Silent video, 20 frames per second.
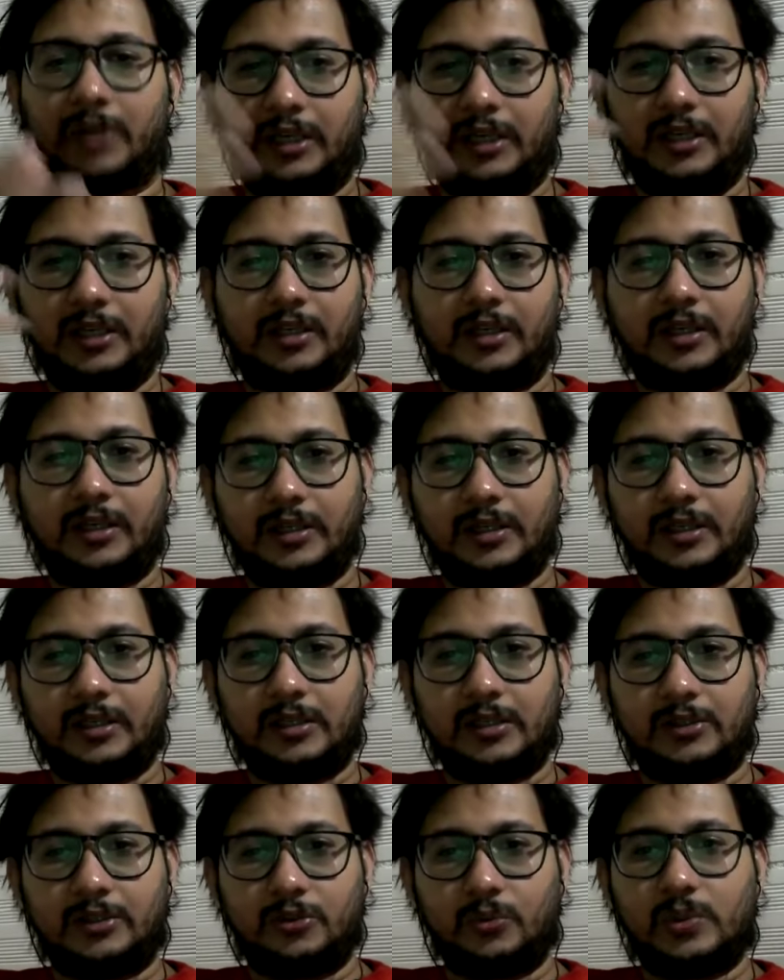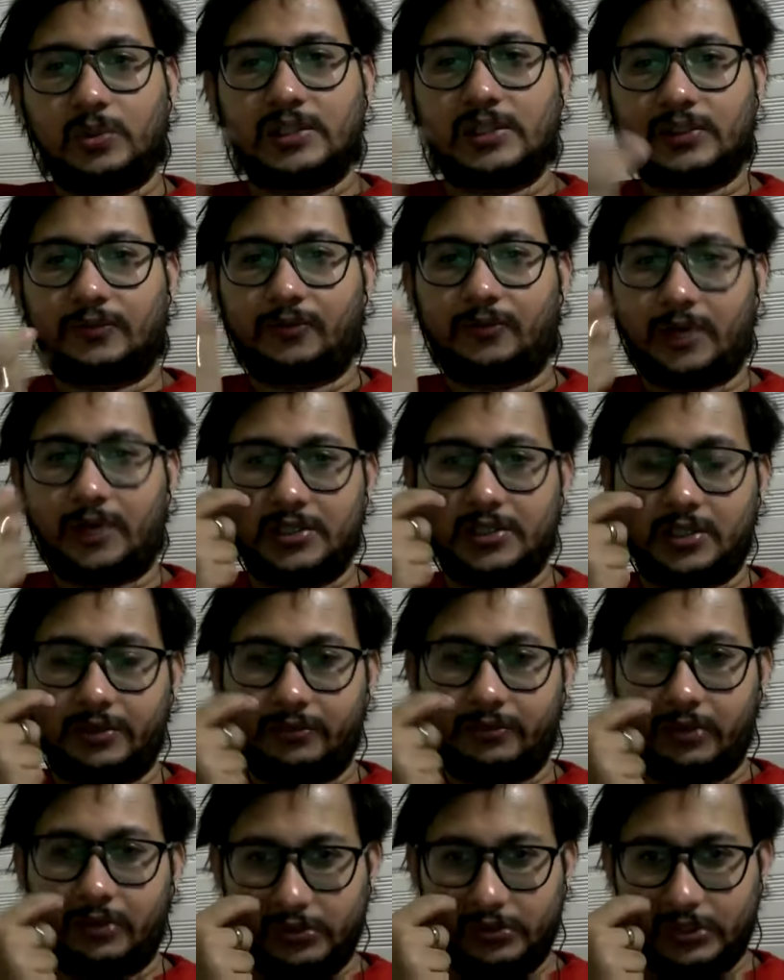indicating towards French
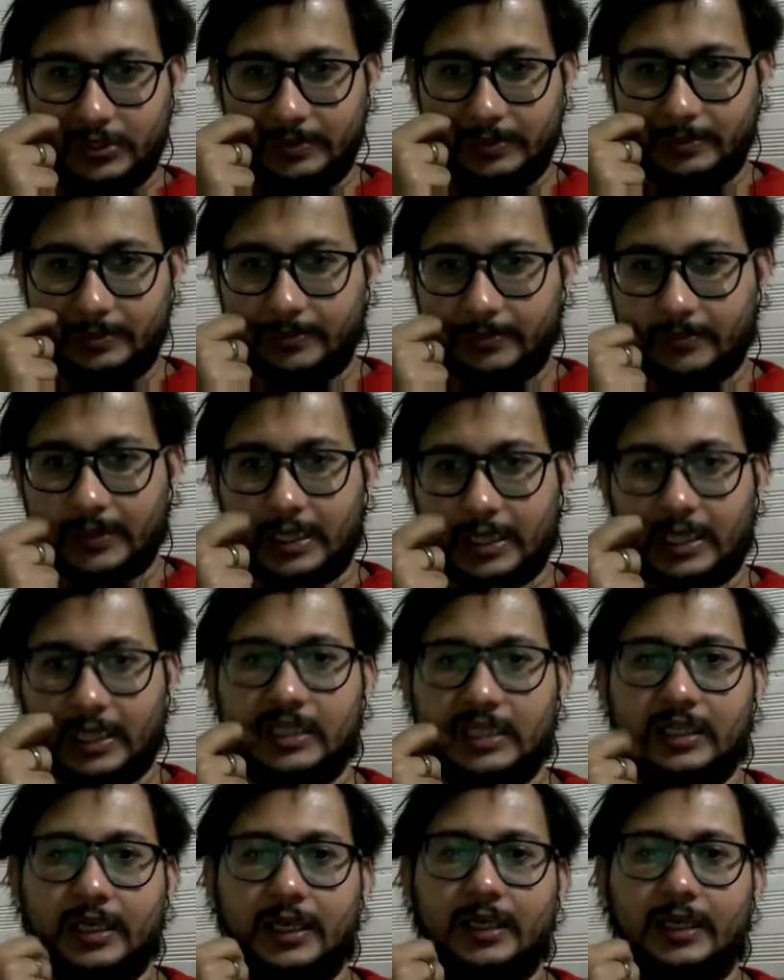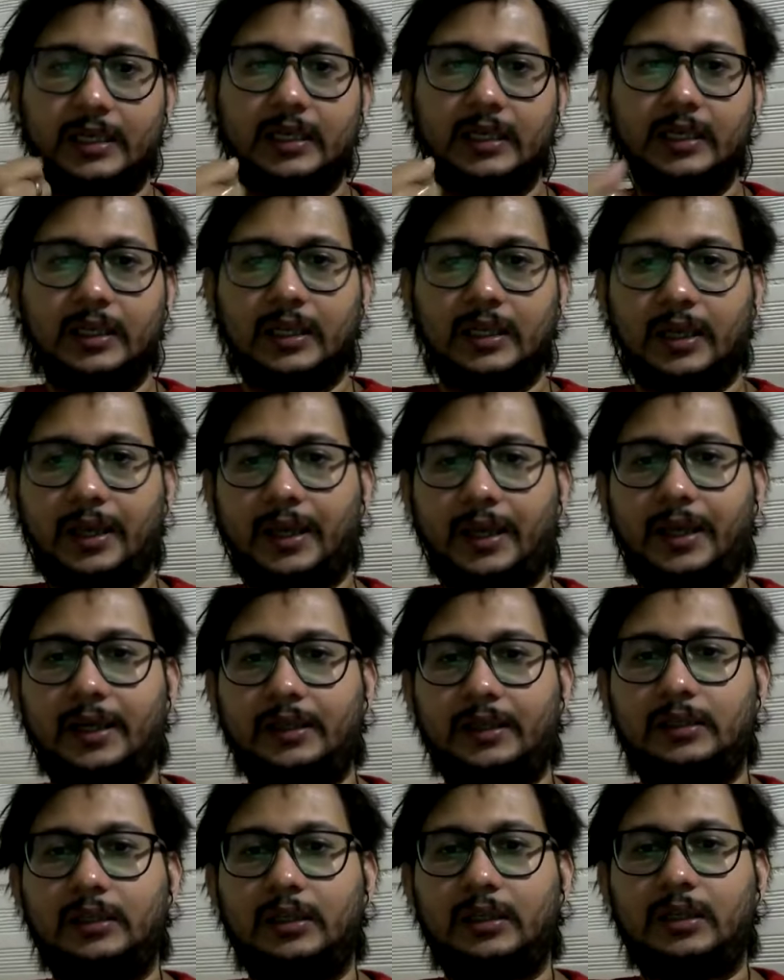Revolution, right?
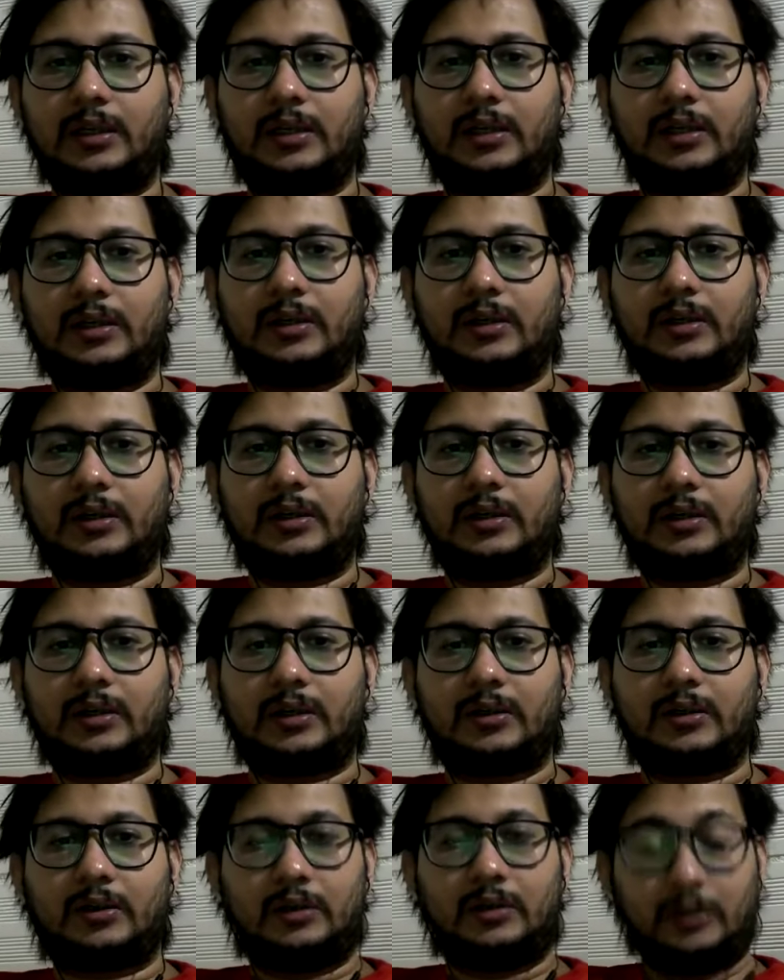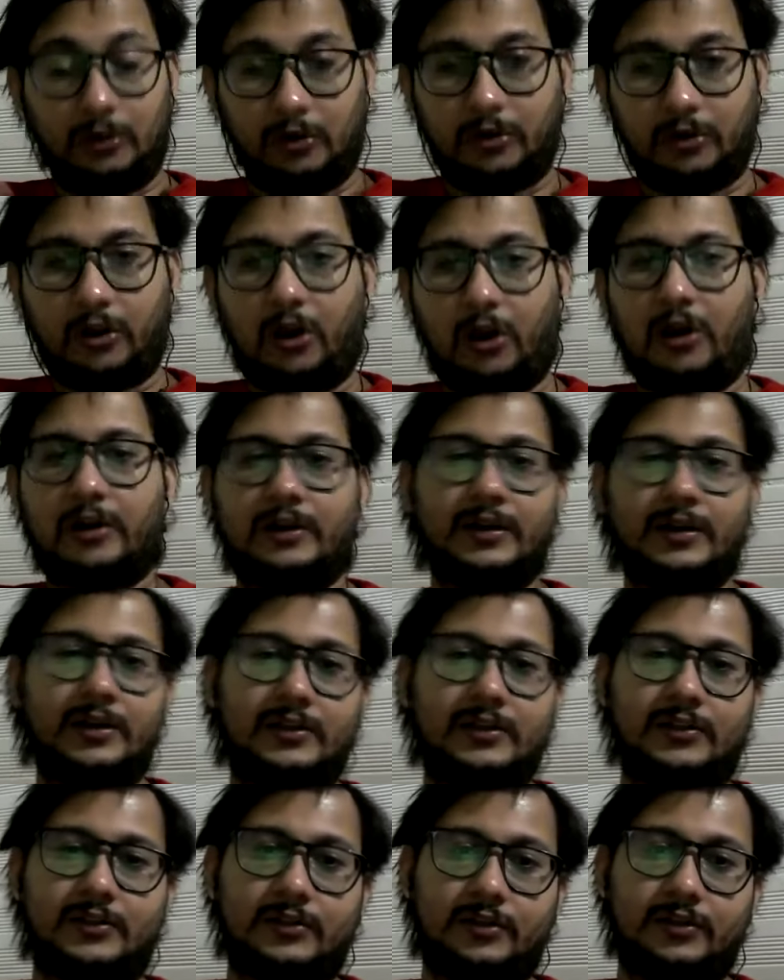And
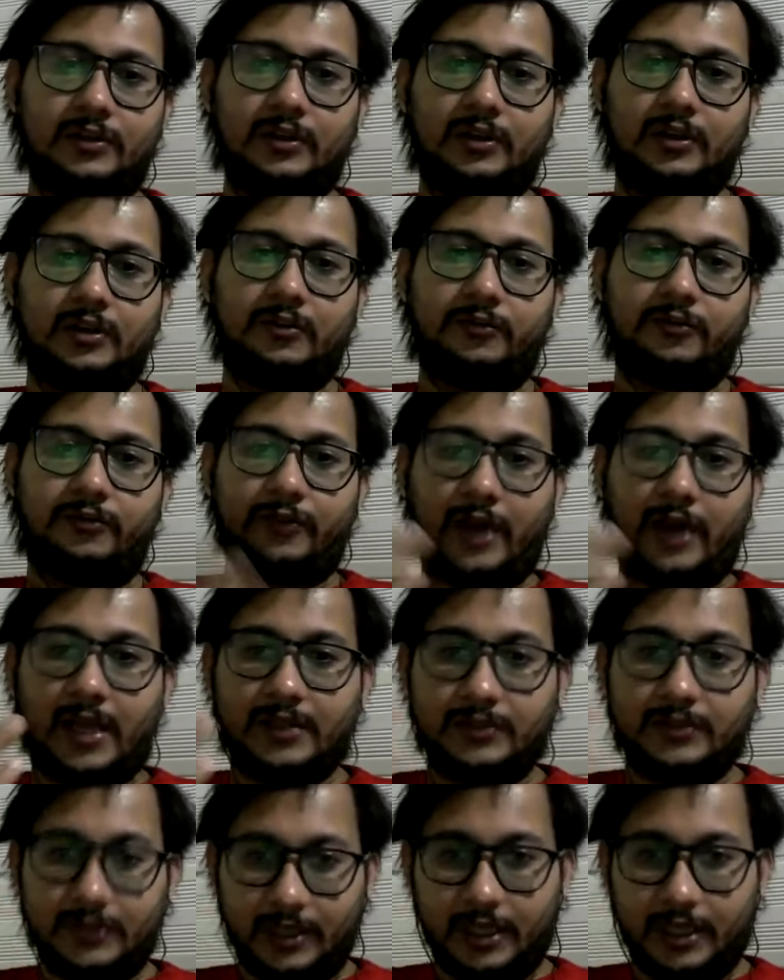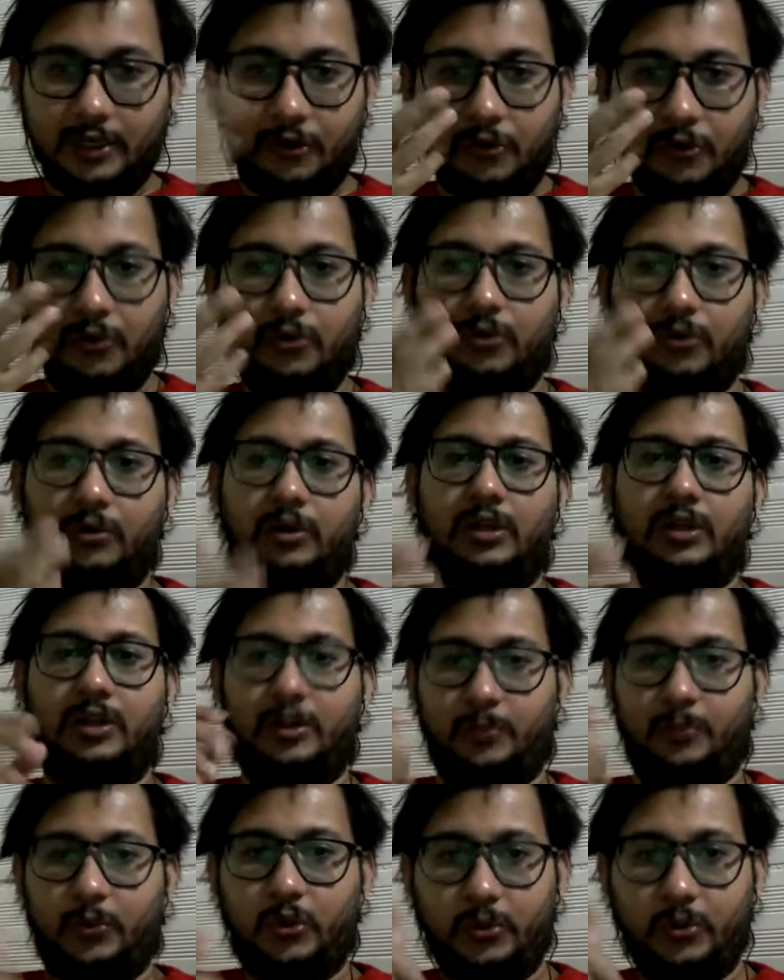Coleridge's France and Ode,
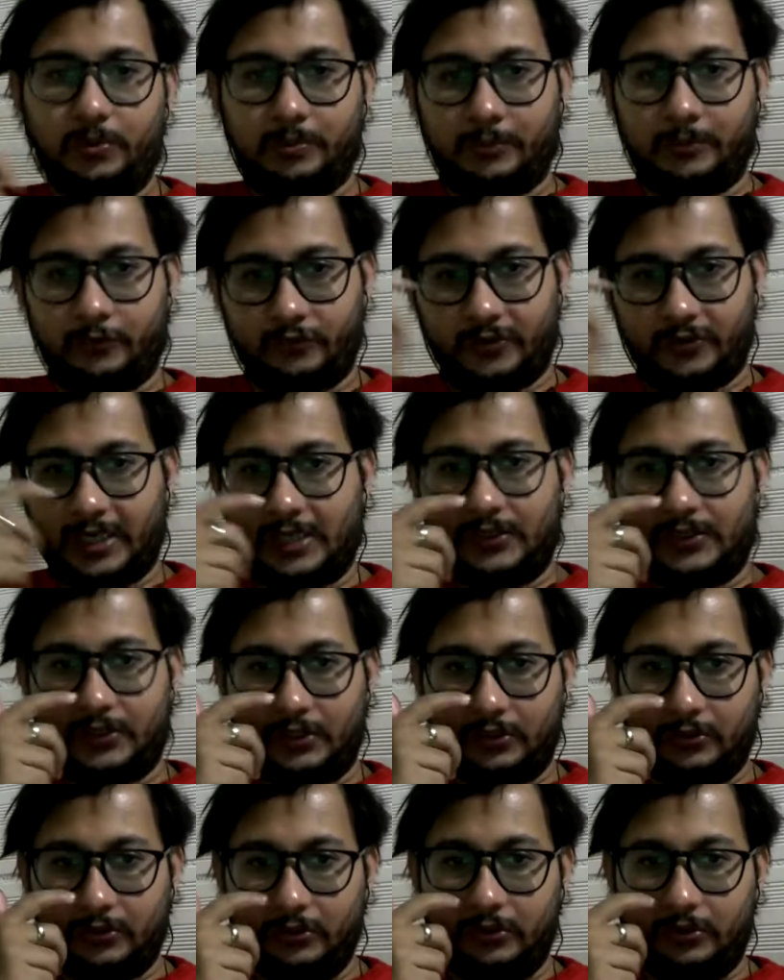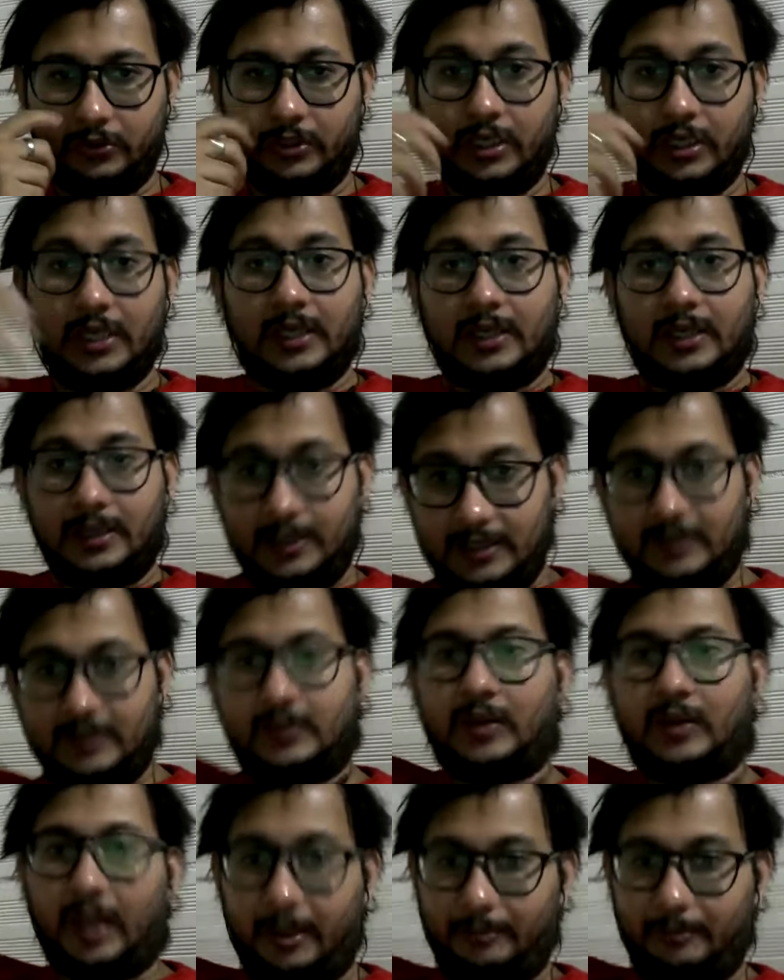the poem France and Ode,
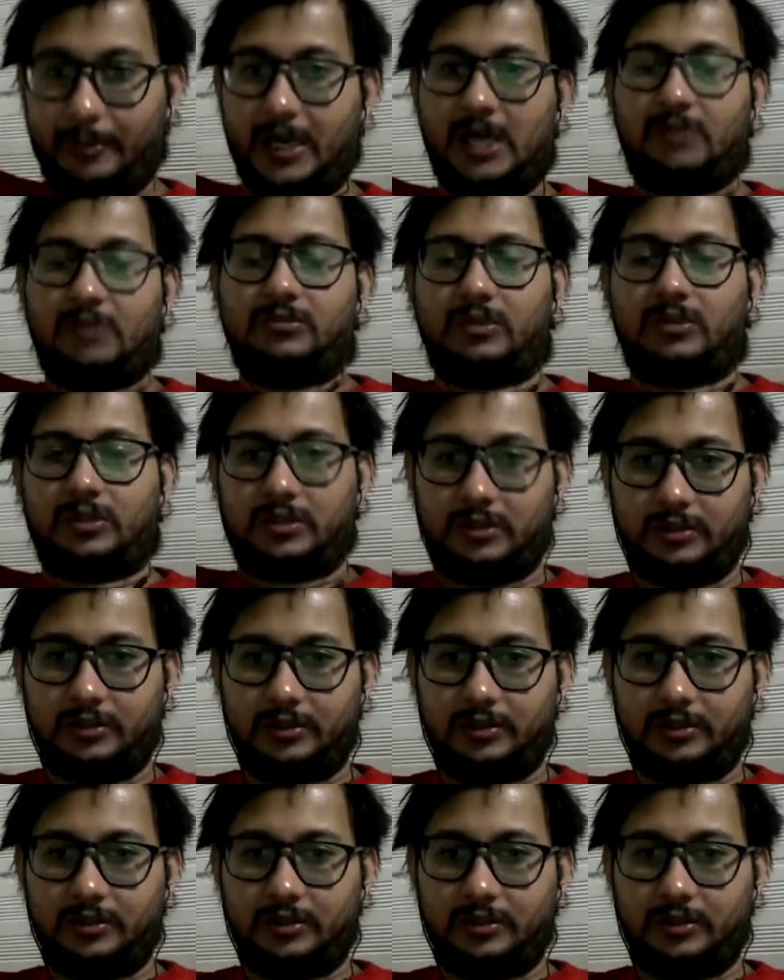is about